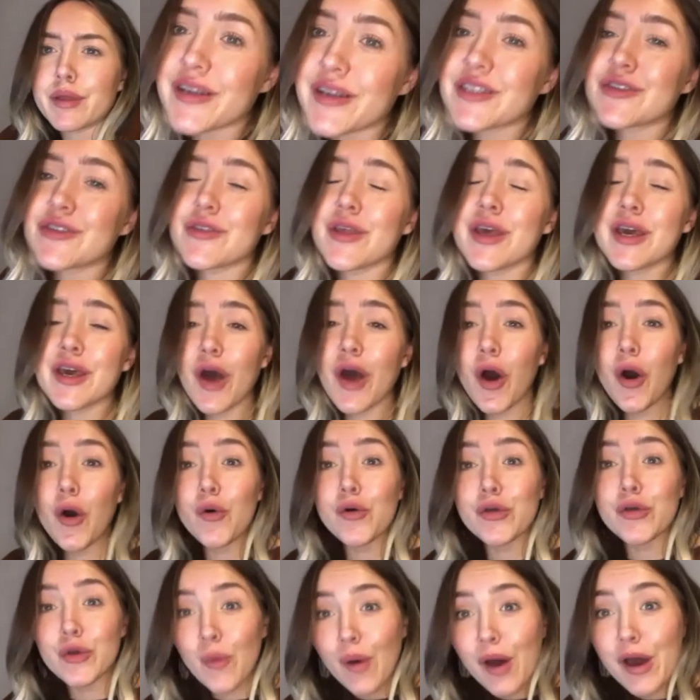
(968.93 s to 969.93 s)
So I'm like,
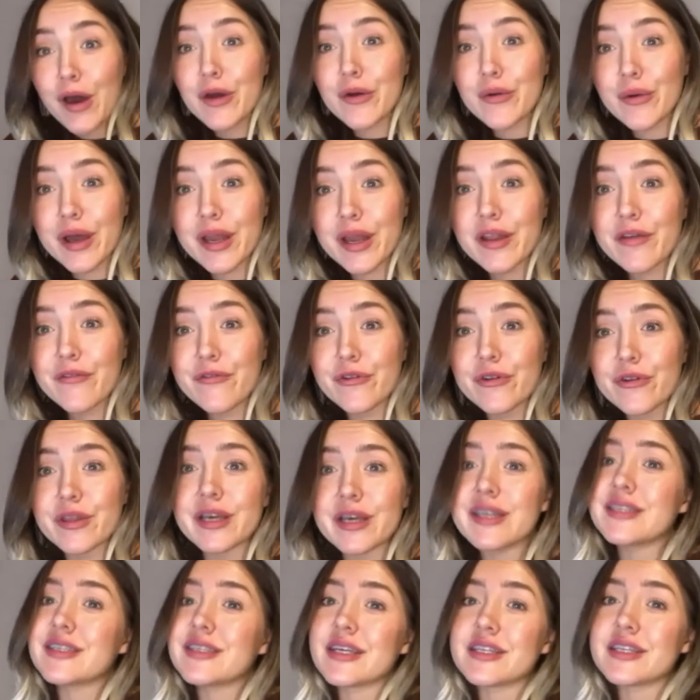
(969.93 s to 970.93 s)
oh, you want credit for
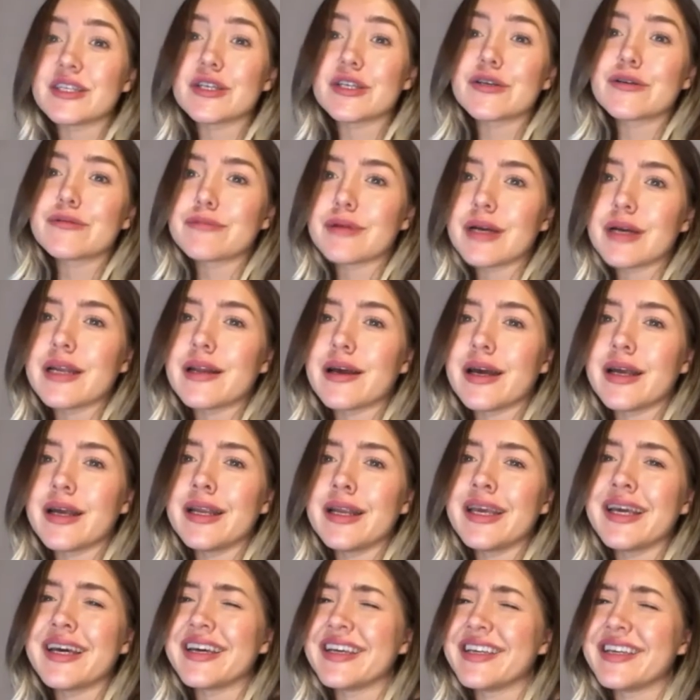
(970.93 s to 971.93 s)
this? That's a great
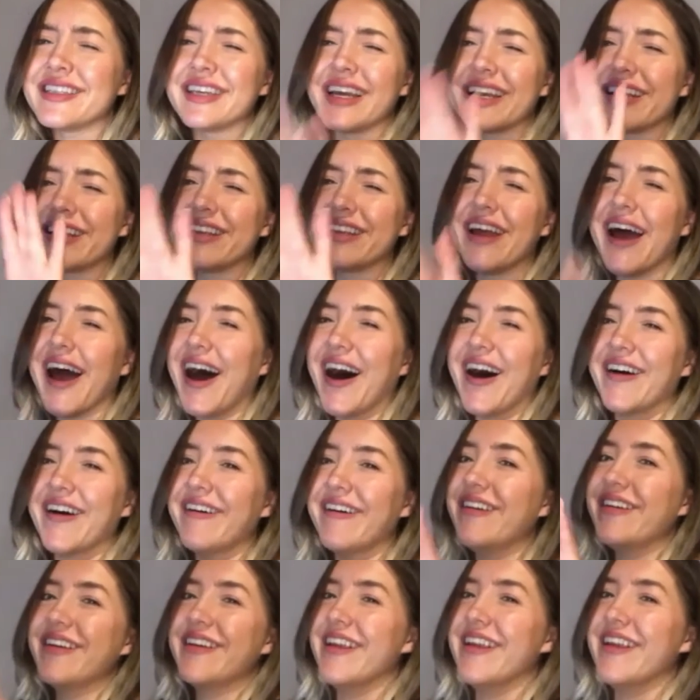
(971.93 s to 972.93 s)
idea. He's like, no,
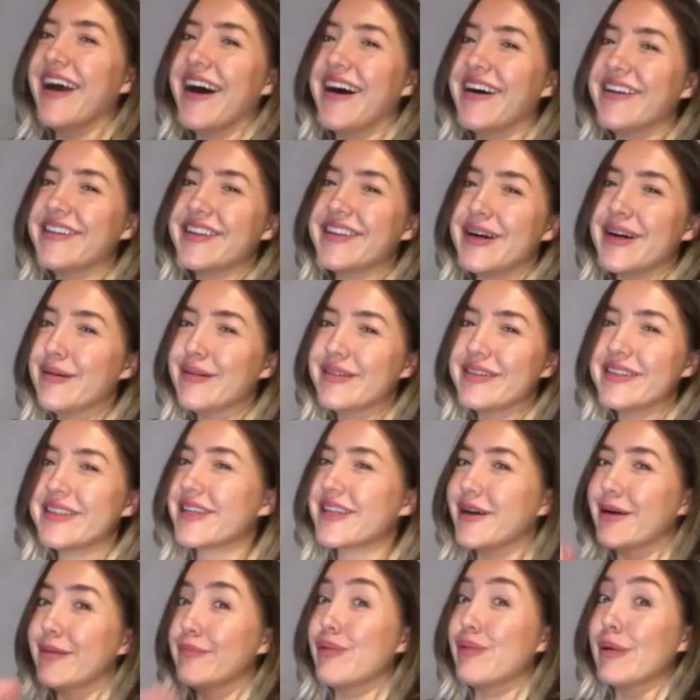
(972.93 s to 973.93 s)

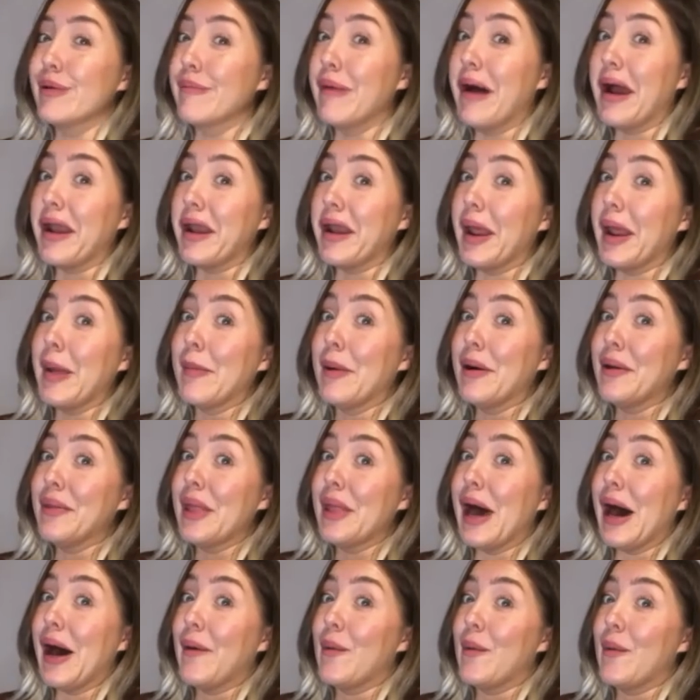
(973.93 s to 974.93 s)
don't put my name on
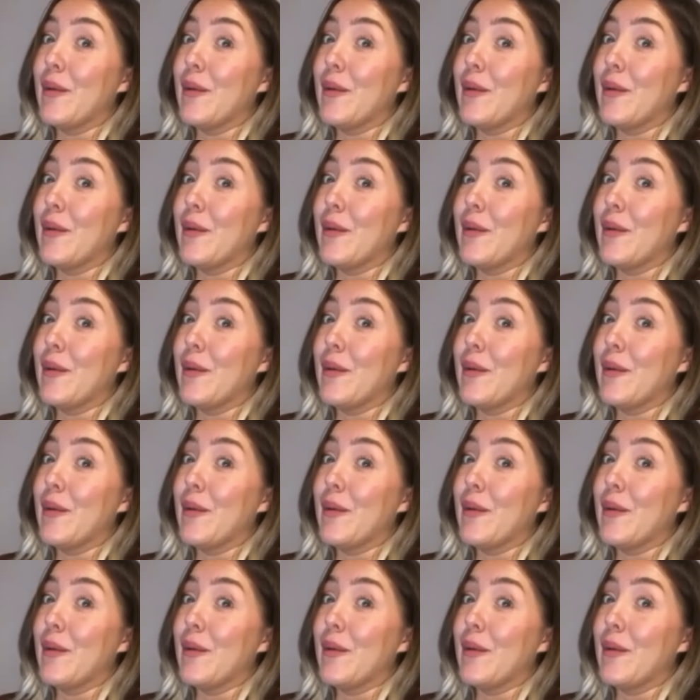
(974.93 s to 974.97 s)
that